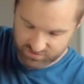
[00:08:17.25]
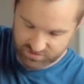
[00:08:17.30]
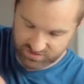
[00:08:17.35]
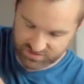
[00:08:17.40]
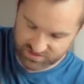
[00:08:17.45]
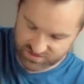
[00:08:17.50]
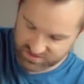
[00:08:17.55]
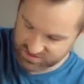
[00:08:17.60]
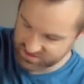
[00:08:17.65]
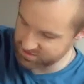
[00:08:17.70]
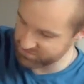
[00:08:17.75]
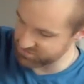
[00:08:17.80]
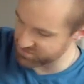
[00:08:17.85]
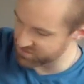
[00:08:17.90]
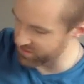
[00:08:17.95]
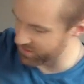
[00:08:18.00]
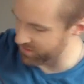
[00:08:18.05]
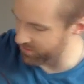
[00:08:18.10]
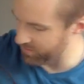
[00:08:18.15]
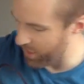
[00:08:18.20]
These systems
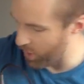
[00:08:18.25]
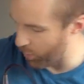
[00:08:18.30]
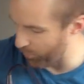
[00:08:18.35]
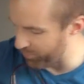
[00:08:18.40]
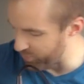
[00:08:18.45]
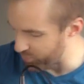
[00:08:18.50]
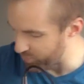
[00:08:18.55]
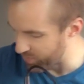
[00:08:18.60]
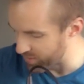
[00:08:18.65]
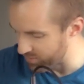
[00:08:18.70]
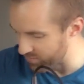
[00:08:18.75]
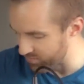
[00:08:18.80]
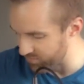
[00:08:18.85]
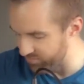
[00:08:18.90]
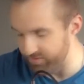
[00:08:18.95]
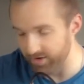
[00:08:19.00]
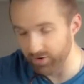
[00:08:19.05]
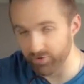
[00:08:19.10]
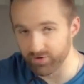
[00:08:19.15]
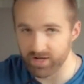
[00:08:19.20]
can help you get a
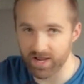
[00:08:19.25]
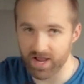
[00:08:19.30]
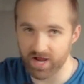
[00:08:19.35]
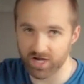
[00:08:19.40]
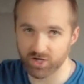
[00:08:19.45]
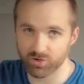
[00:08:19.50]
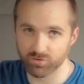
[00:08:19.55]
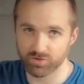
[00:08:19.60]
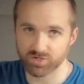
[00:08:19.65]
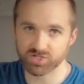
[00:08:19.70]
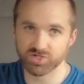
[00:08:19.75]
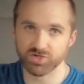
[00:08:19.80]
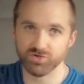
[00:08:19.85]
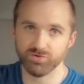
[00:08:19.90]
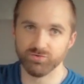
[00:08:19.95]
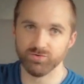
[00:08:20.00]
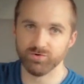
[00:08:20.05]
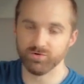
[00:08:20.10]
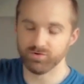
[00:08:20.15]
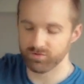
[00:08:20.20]
very accurate
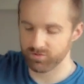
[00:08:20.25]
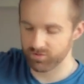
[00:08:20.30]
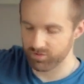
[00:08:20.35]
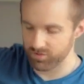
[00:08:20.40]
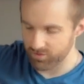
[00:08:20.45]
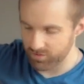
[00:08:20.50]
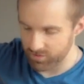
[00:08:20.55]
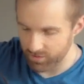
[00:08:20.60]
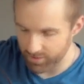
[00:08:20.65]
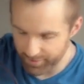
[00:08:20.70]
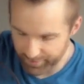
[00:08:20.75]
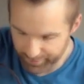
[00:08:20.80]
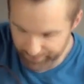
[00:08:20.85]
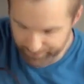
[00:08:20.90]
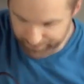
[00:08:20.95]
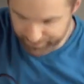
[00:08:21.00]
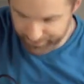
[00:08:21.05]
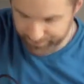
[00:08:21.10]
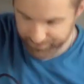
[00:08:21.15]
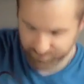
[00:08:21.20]
tune,
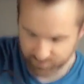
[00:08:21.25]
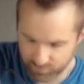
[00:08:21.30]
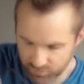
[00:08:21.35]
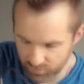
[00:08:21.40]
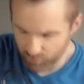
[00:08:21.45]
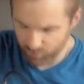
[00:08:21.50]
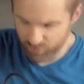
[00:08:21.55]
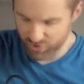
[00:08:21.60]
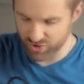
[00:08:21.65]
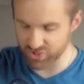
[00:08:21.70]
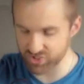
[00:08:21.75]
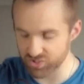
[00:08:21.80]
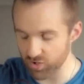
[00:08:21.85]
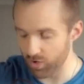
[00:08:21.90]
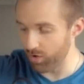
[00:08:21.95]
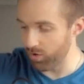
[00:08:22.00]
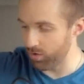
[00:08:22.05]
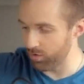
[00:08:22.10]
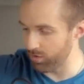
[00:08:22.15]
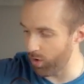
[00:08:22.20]
which is
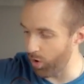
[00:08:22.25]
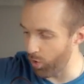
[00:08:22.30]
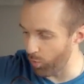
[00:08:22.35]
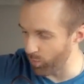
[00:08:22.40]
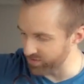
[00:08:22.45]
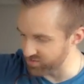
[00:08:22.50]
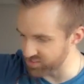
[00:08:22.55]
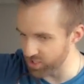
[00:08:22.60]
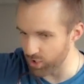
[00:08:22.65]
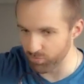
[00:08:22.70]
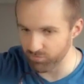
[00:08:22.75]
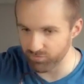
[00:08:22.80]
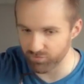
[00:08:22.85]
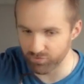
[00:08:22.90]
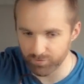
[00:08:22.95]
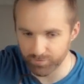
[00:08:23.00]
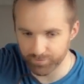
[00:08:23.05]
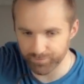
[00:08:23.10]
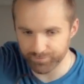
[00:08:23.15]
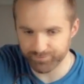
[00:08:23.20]
always
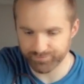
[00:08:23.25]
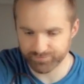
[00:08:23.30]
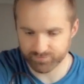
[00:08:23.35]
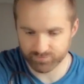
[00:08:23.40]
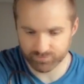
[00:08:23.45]
helpful.